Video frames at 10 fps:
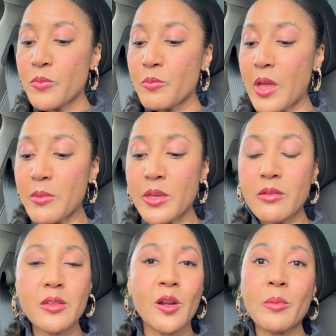Maybe
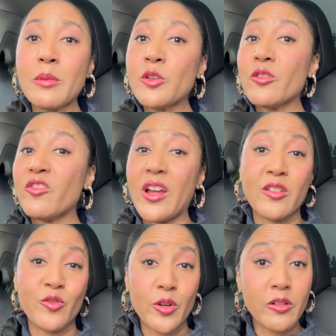you're
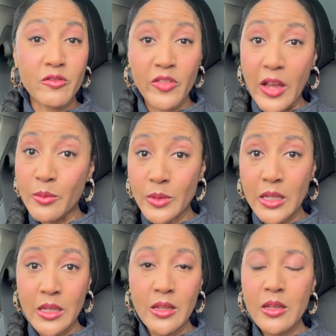fighting for your
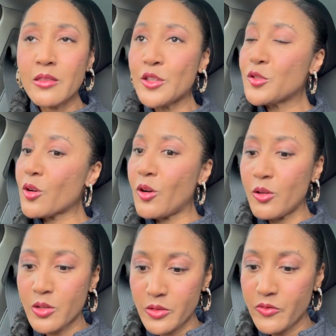family. These are
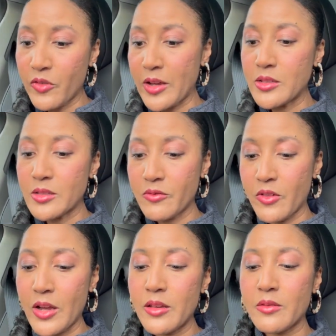all good fights to
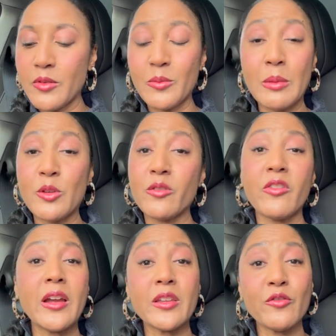fight. Maybe you're
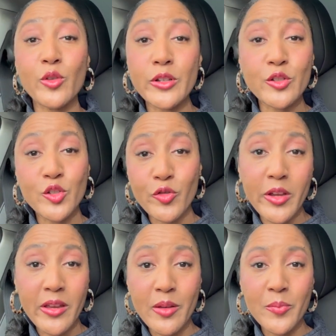fighting for your
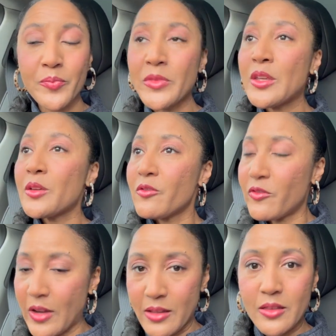dream.
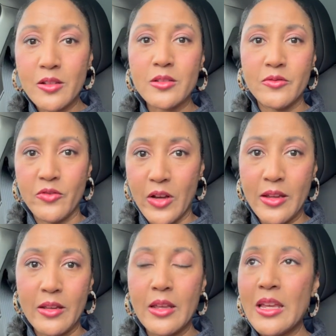Fight the good
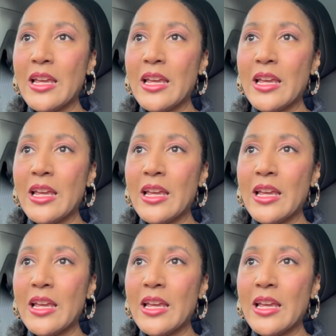fight.